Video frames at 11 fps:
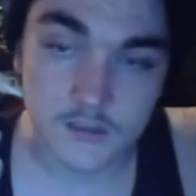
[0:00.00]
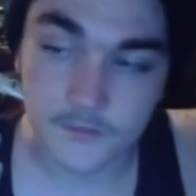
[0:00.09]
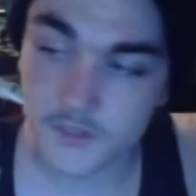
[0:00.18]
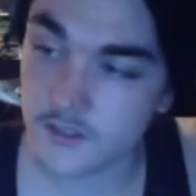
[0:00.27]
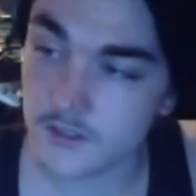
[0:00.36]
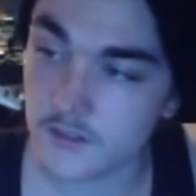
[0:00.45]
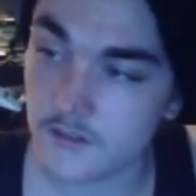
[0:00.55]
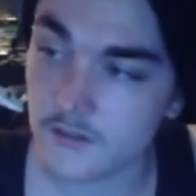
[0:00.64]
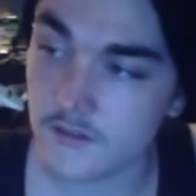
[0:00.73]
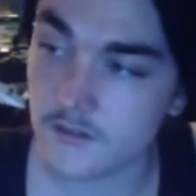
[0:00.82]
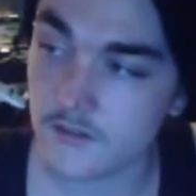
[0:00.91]
I mean,
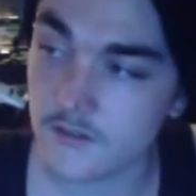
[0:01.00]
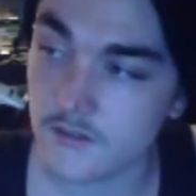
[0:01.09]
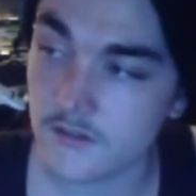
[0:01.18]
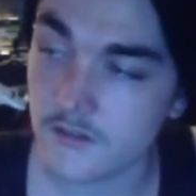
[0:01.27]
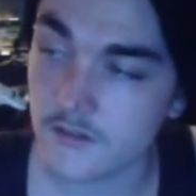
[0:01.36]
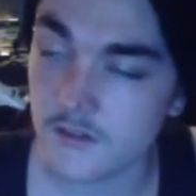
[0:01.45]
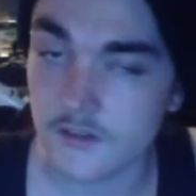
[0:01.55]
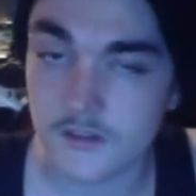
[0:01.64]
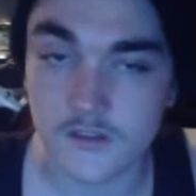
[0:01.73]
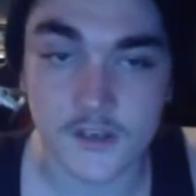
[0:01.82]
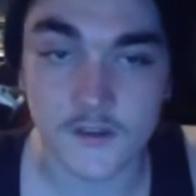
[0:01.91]

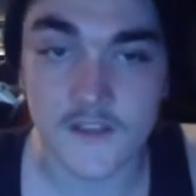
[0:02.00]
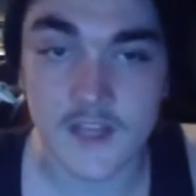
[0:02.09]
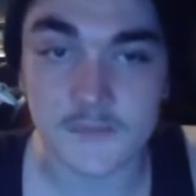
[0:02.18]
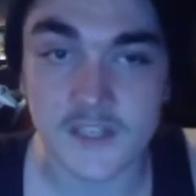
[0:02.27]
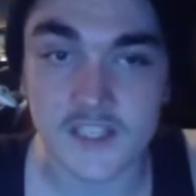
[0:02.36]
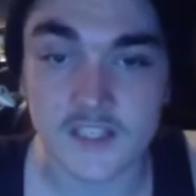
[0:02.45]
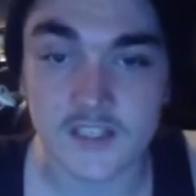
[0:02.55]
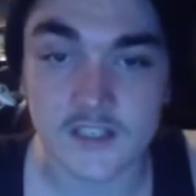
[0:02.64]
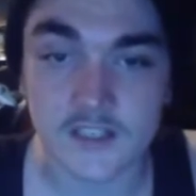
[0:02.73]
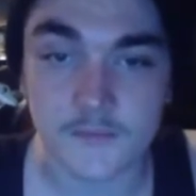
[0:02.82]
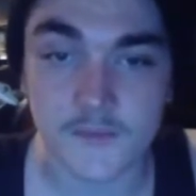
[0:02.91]
I don't get that big.
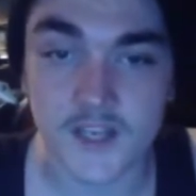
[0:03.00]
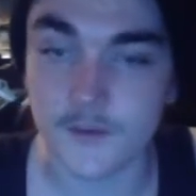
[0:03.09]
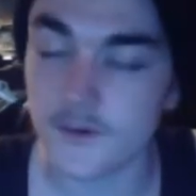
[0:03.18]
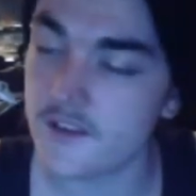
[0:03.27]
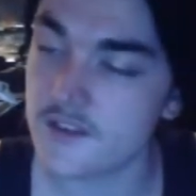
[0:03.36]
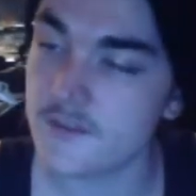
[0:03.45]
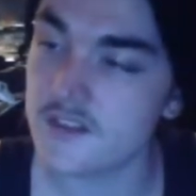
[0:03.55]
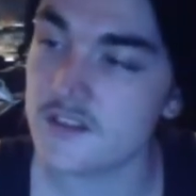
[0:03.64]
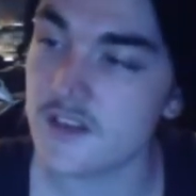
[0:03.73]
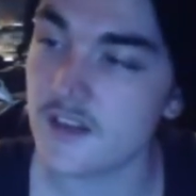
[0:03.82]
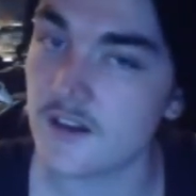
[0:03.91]
But anyway, this has been
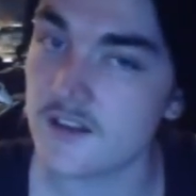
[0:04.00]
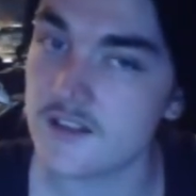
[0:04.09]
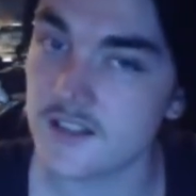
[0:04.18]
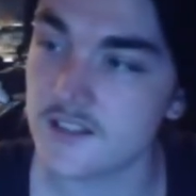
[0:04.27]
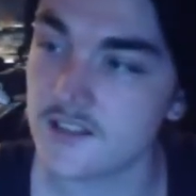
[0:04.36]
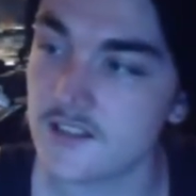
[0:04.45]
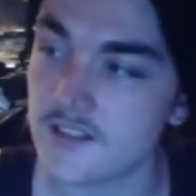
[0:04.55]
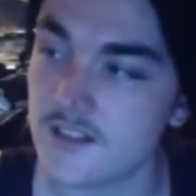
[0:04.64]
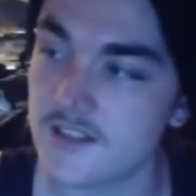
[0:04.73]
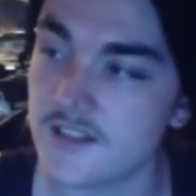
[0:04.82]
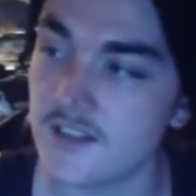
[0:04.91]

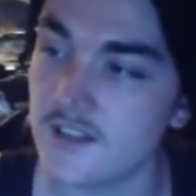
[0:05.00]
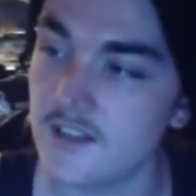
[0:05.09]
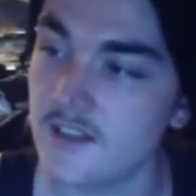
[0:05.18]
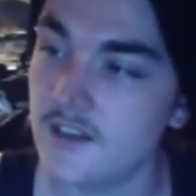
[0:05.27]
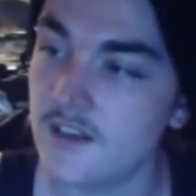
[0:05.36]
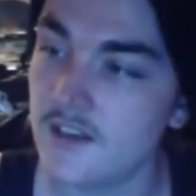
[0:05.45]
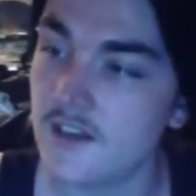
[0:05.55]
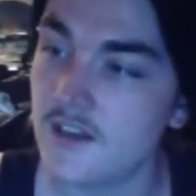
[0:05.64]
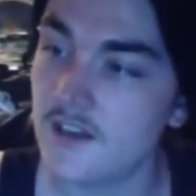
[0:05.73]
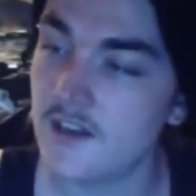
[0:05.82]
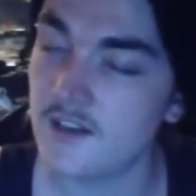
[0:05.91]
SnakeEye66613.
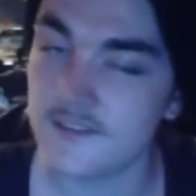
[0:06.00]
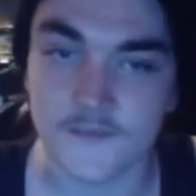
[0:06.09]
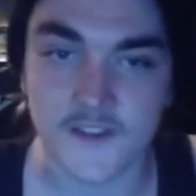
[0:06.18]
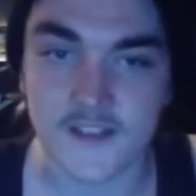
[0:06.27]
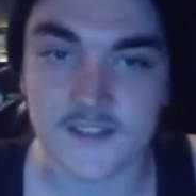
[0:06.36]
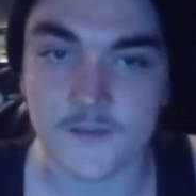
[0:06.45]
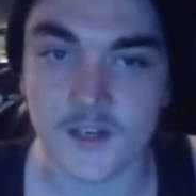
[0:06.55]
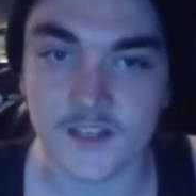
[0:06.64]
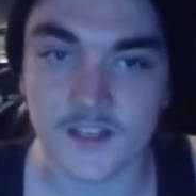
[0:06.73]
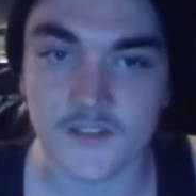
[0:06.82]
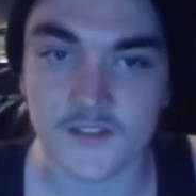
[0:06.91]
Don't forget
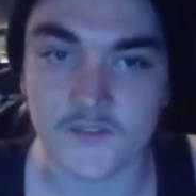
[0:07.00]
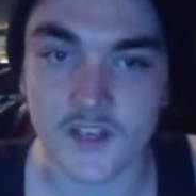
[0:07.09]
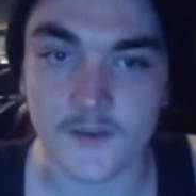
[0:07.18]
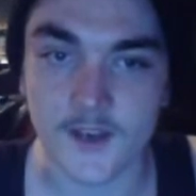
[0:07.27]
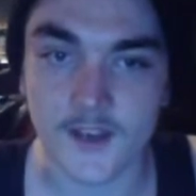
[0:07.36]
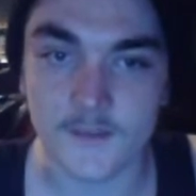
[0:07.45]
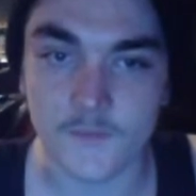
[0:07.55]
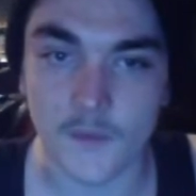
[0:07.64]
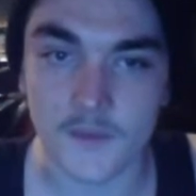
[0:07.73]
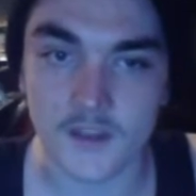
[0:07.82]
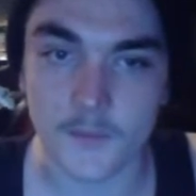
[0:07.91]
to give this video a like.
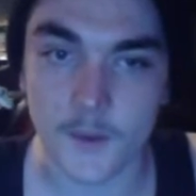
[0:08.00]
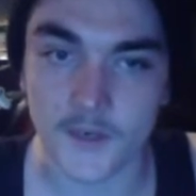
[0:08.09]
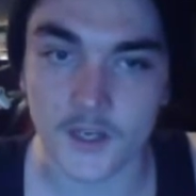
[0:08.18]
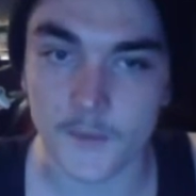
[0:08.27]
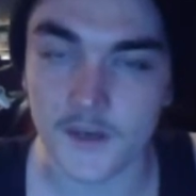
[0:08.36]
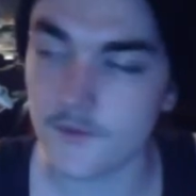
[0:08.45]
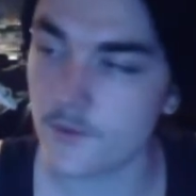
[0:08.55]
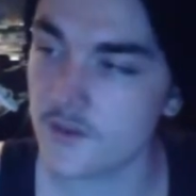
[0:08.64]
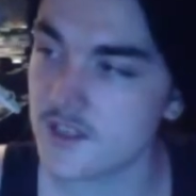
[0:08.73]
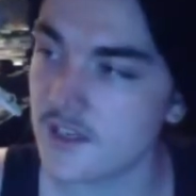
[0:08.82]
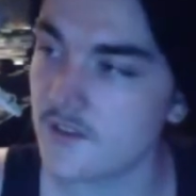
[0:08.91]
Maybe pop in a comment if you
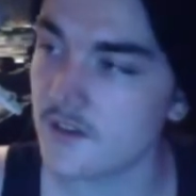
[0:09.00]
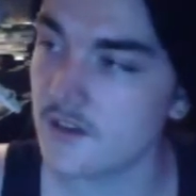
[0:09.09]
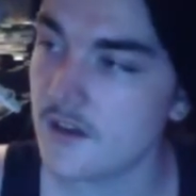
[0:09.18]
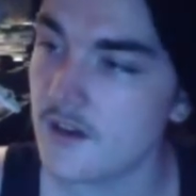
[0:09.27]
want to see anything.